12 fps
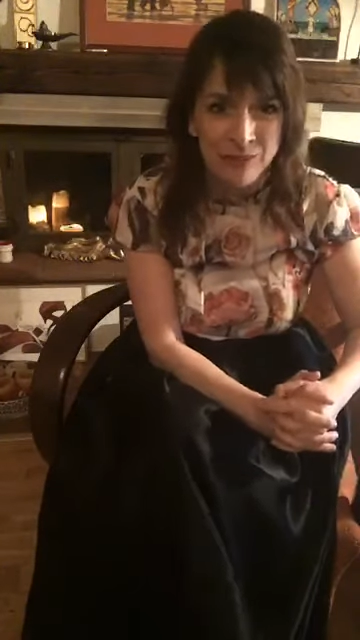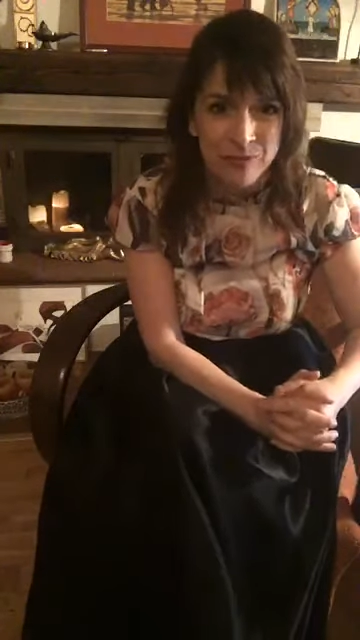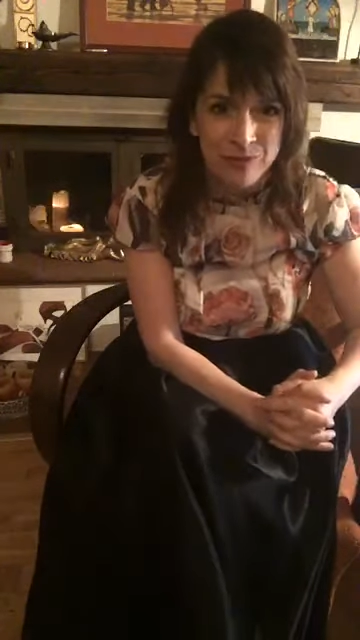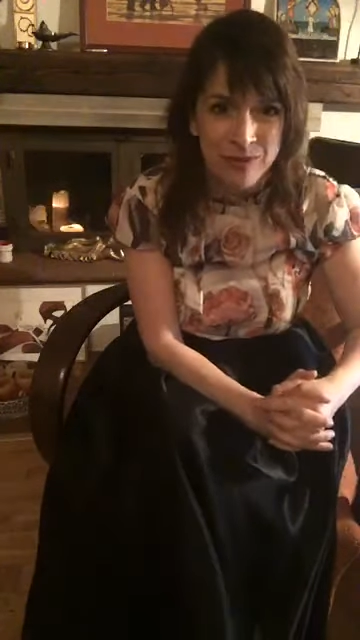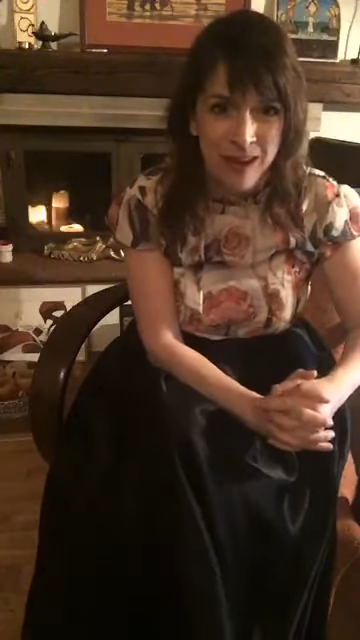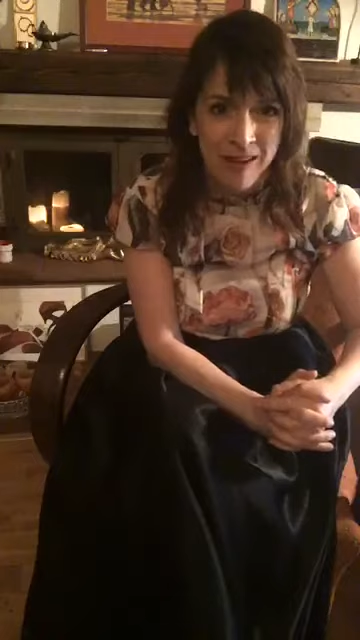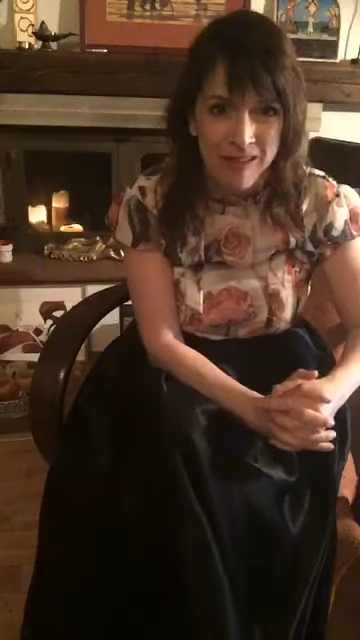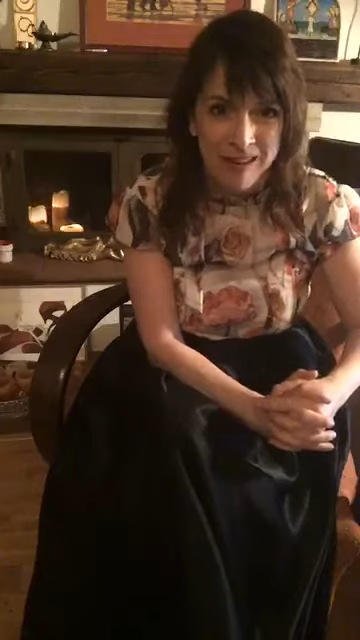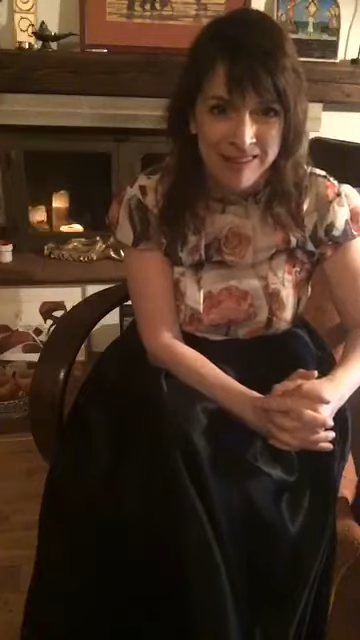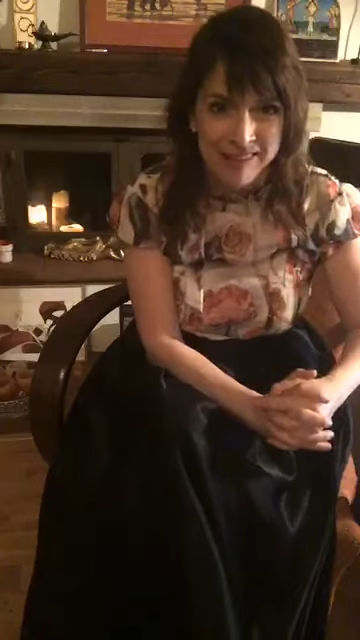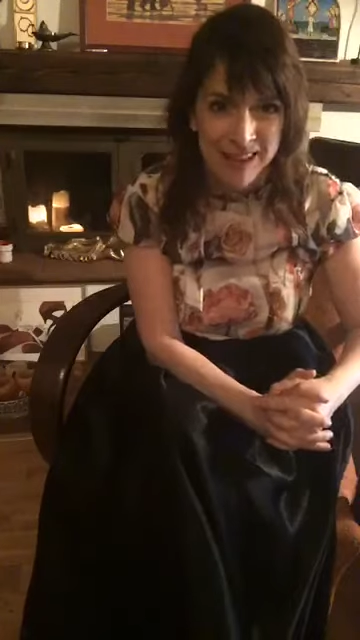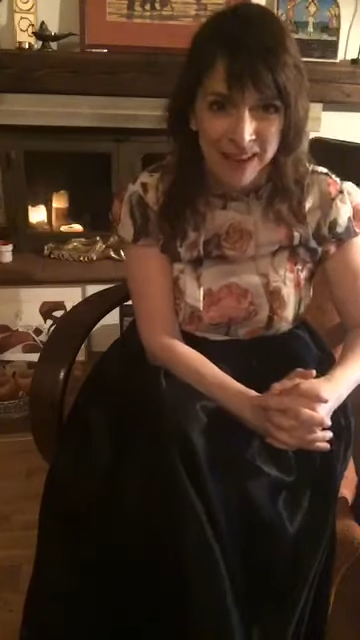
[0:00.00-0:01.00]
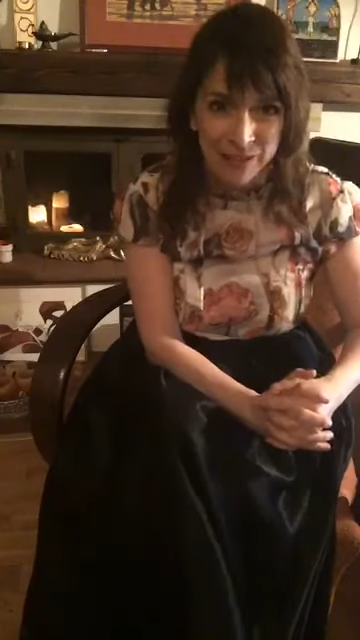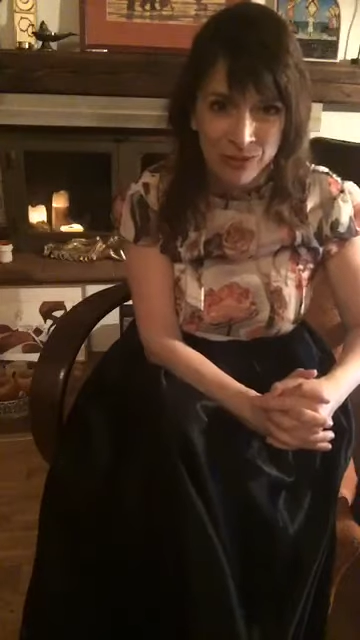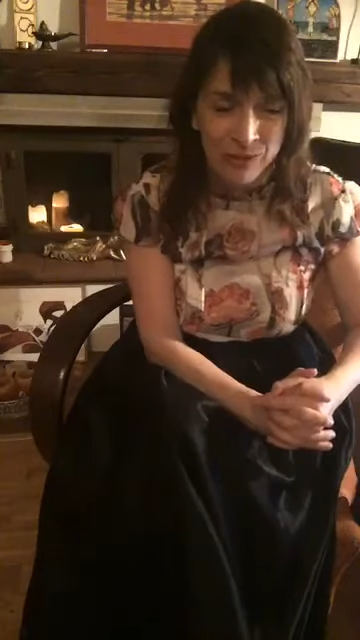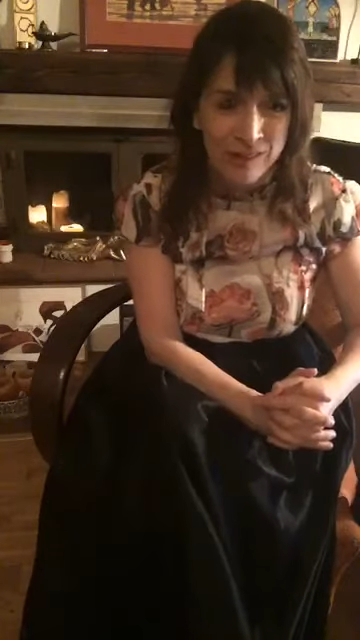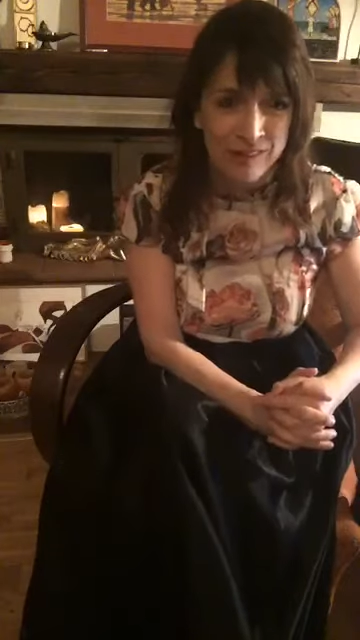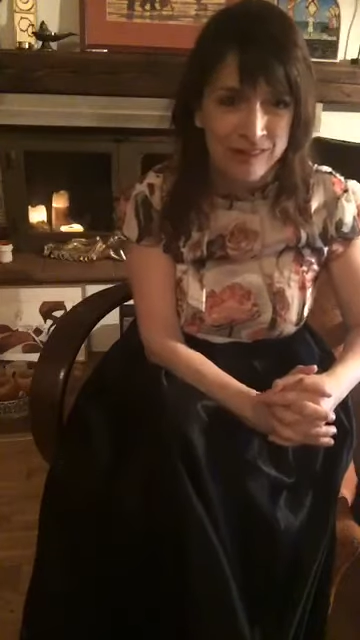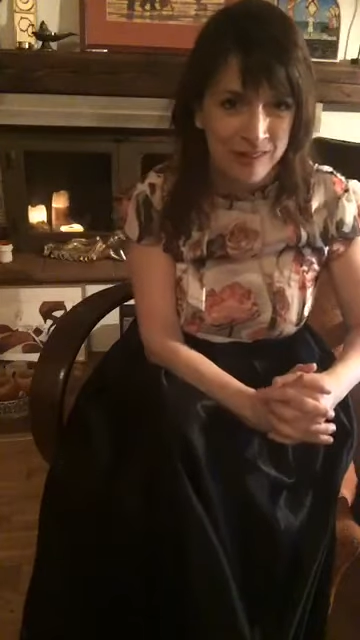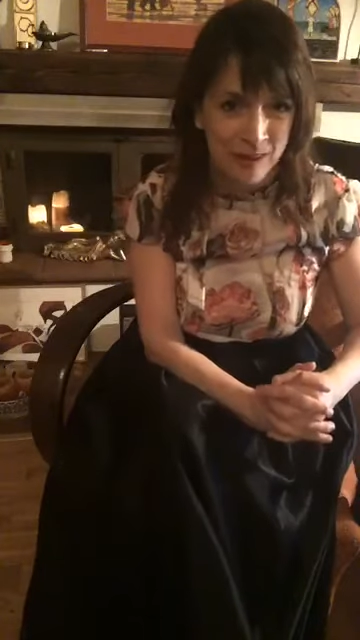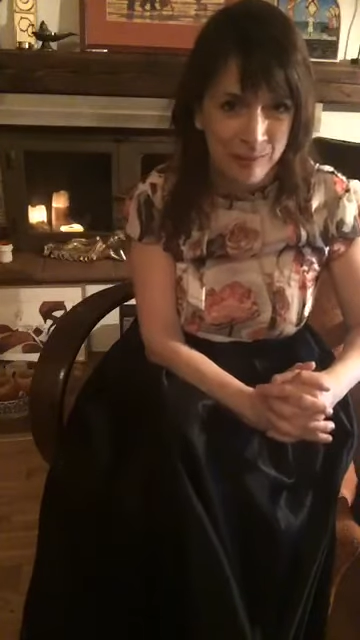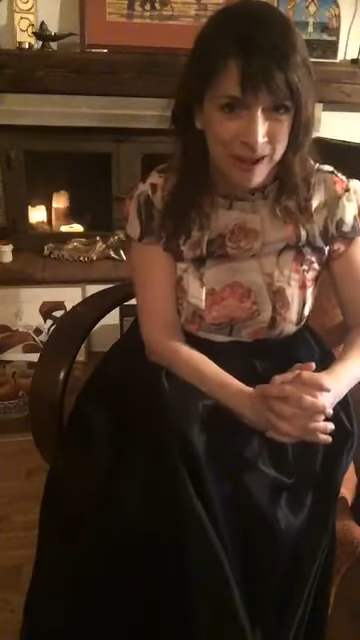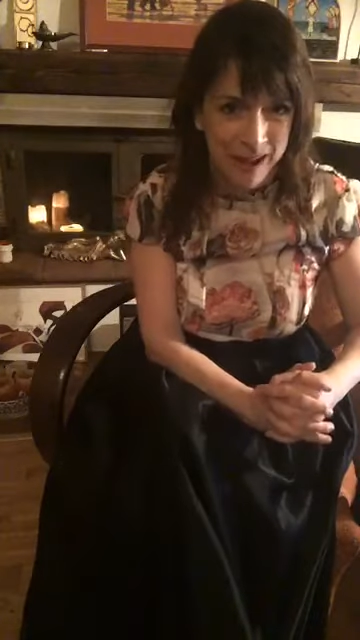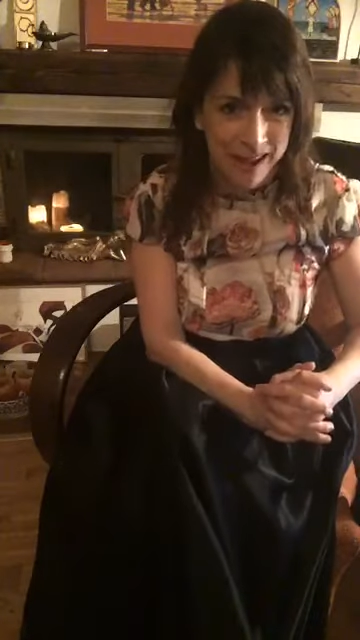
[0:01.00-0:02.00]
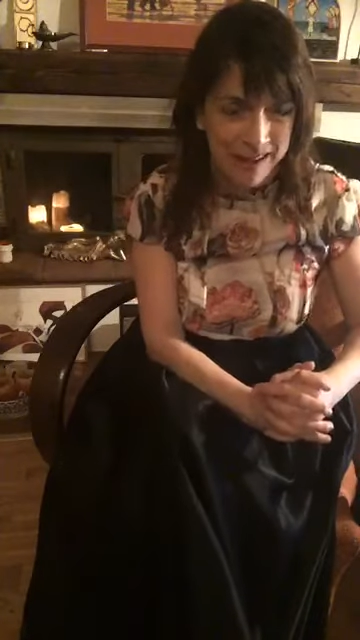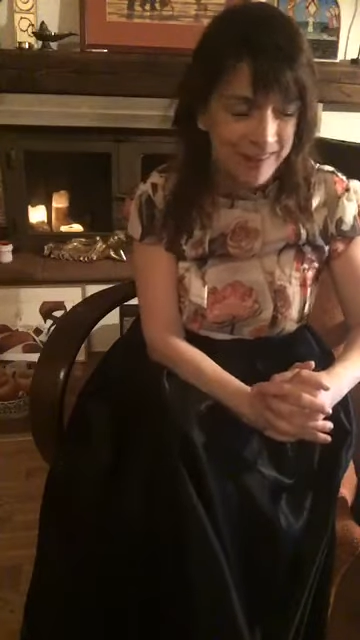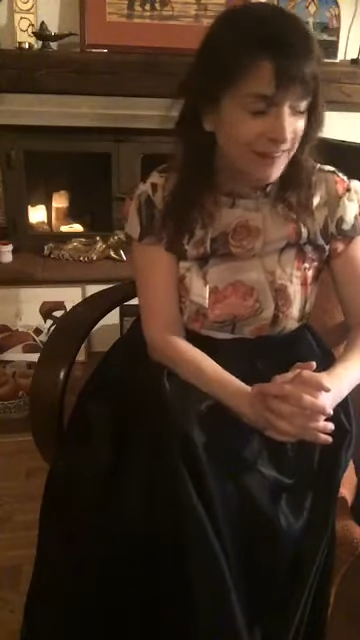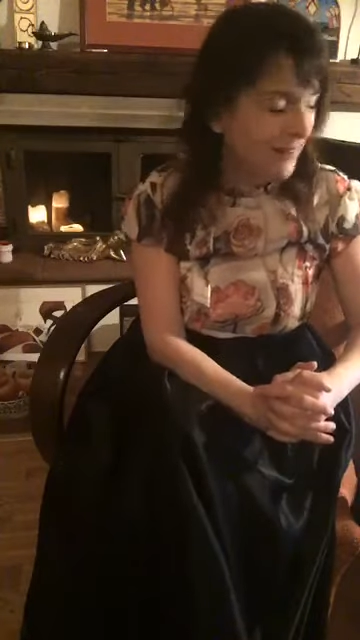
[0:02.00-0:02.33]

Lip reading: very south for this young man.